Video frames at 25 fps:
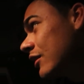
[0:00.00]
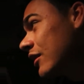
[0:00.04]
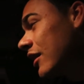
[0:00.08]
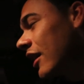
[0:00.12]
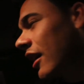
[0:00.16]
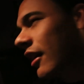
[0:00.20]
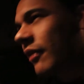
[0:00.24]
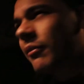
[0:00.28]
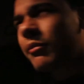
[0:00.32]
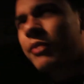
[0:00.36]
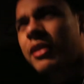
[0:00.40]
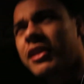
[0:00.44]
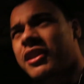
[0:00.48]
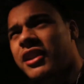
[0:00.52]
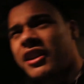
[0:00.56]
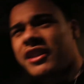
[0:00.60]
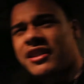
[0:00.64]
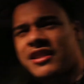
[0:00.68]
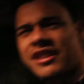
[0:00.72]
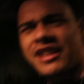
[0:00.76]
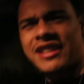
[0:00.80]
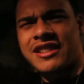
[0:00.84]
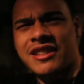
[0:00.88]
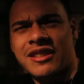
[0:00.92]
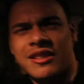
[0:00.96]
come
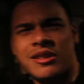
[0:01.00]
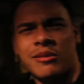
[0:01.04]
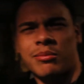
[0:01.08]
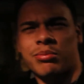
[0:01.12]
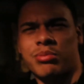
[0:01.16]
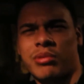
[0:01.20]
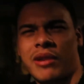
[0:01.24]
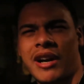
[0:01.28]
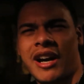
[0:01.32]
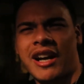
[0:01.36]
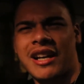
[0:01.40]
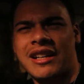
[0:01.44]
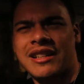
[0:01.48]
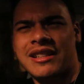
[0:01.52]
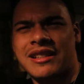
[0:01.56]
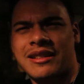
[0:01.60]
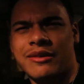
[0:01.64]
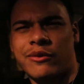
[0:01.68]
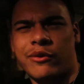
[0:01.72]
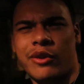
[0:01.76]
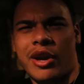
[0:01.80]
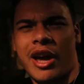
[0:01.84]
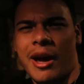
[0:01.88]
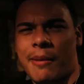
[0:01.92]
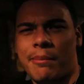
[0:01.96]
because there's a surprise
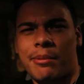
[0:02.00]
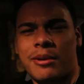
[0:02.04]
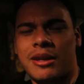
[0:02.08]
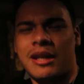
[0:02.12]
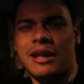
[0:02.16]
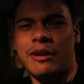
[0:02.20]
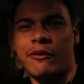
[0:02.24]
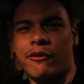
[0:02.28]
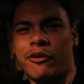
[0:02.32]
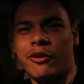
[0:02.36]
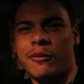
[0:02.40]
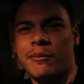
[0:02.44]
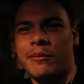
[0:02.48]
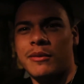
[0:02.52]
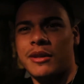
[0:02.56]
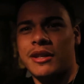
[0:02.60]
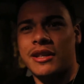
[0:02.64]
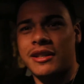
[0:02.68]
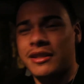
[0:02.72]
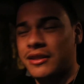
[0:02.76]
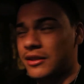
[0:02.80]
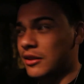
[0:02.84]
happening for me,